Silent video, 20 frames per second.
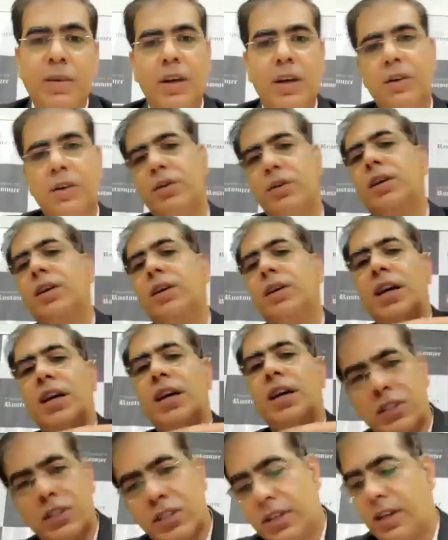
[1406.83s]
You can connect
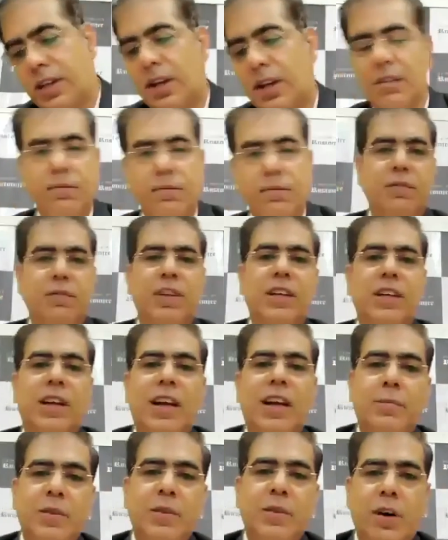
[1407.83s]
with Shreya, and we can
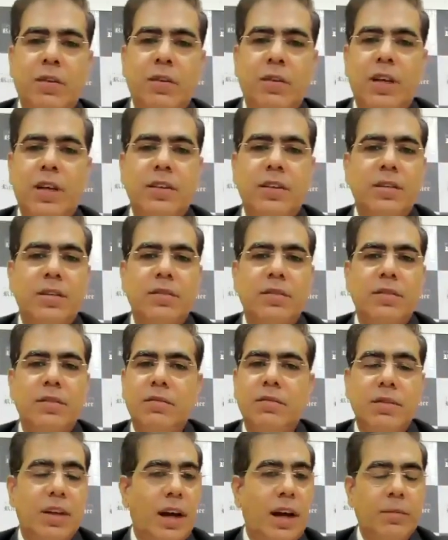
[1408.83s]
help you out. And
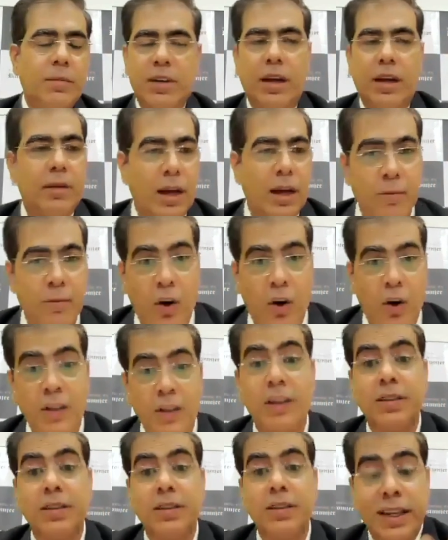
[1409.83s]
I'm honored,
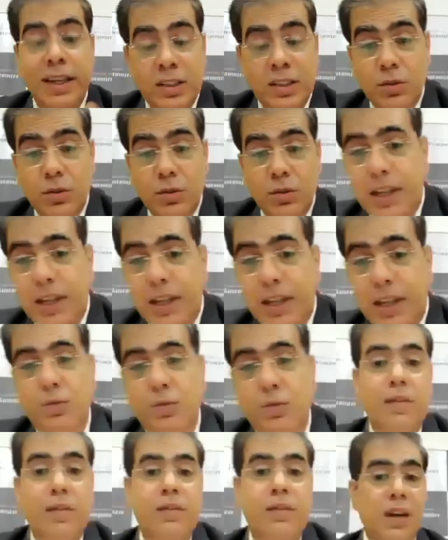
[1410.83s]
and thanks to the guests who
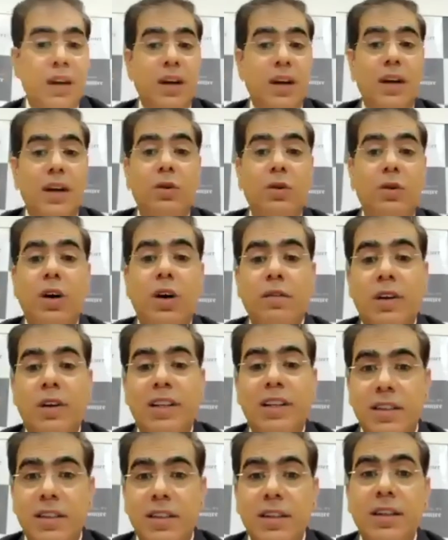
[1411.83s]
have
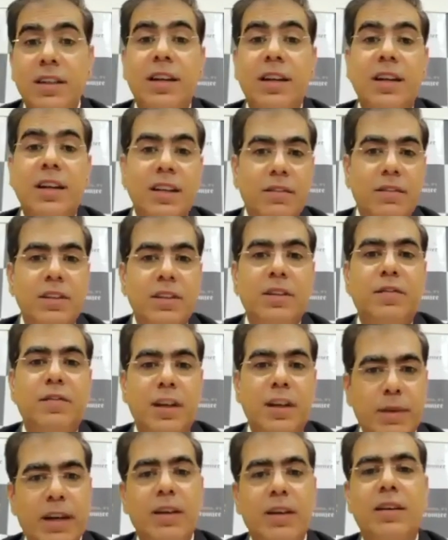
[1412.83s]
listened in and given the
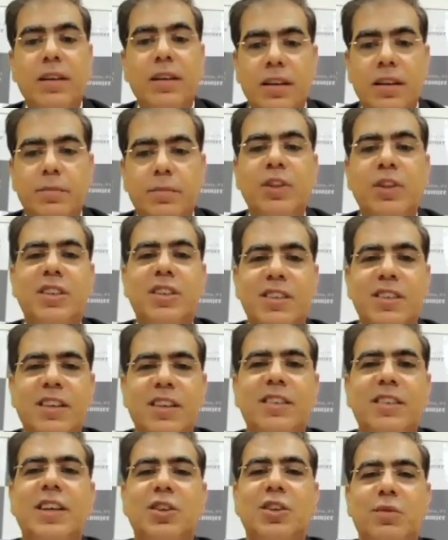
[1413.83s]
feedback. I really appreciate
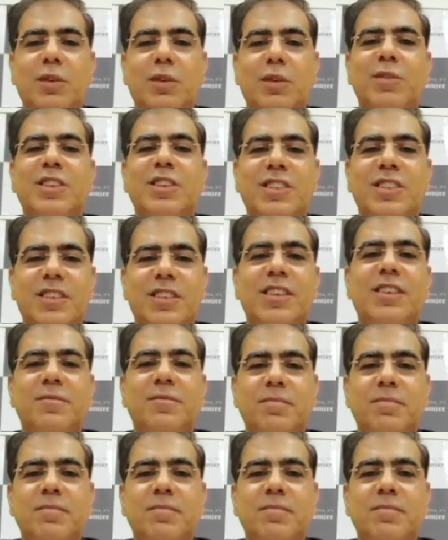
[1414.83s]
that. Thank you very much. Yeah.